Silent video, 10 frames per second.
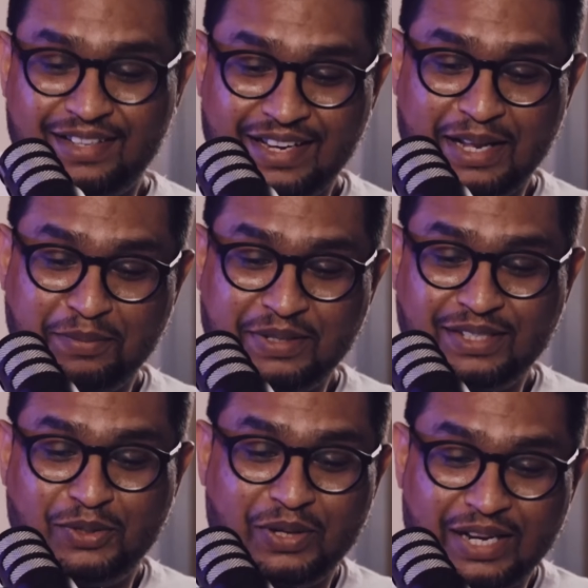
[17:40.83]
helps us
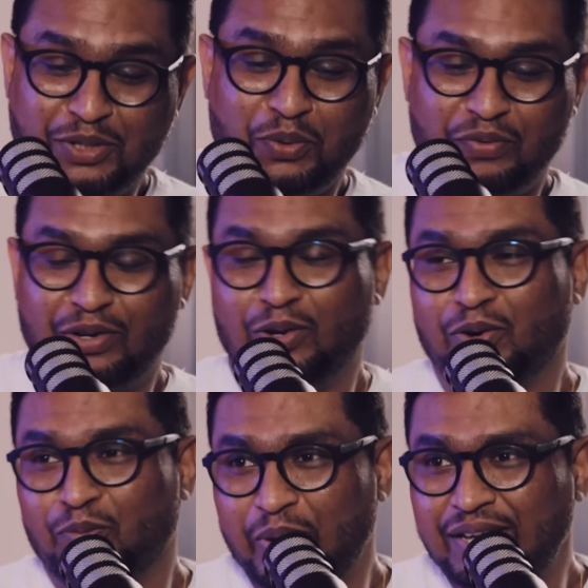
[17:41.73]
to let go of a lot
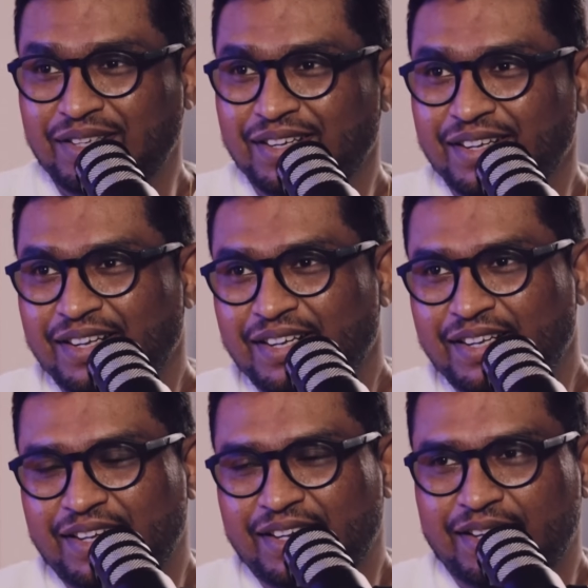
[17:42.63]
of weight
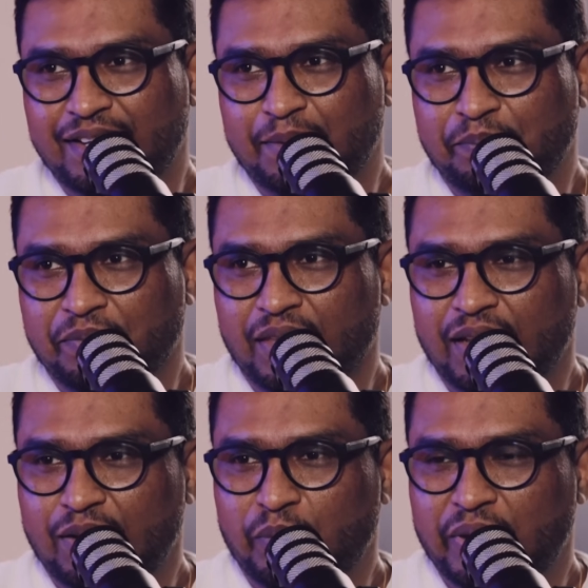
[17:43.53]
um,
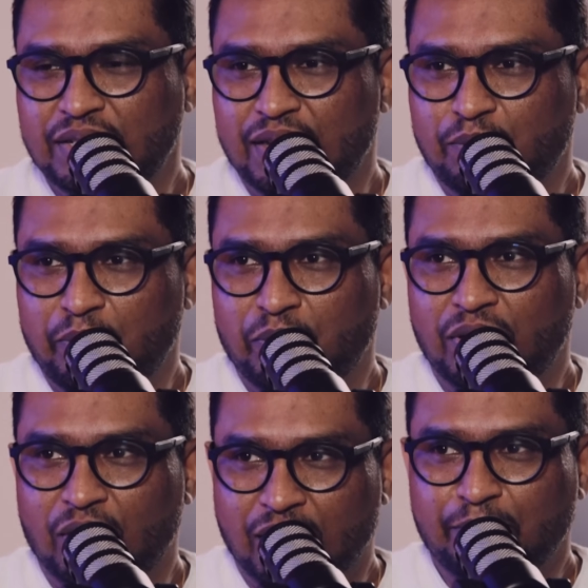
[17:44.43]
in ways that we would
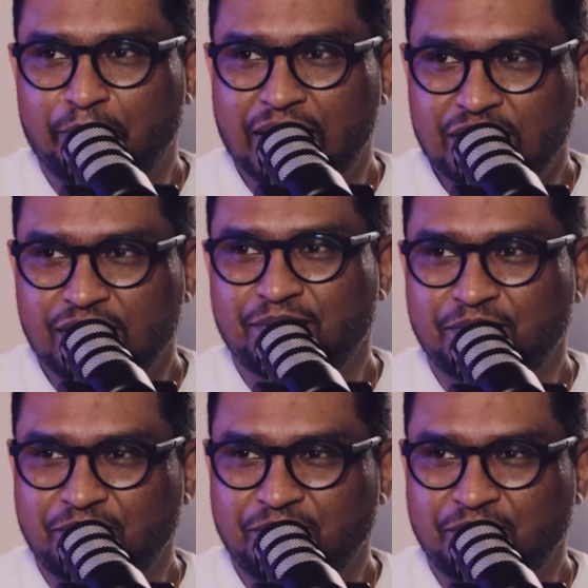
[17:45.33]
not imagine.